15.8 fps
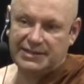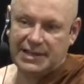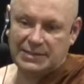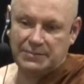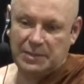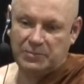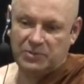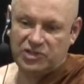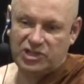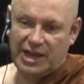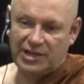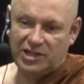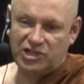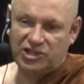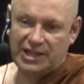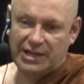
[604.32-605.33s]
days, people
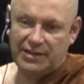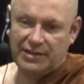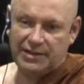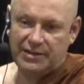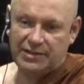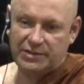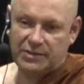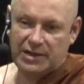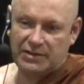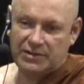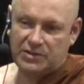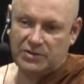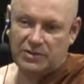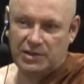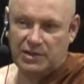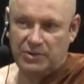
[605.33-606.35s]
change gender, so kind of
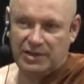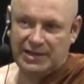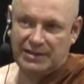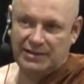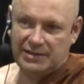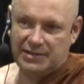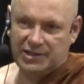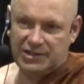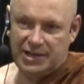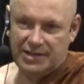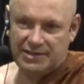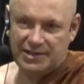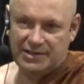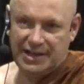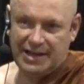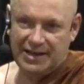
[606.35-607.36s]
certainly your identity
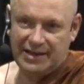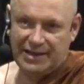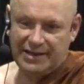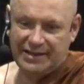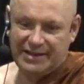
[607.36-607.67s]
changes then.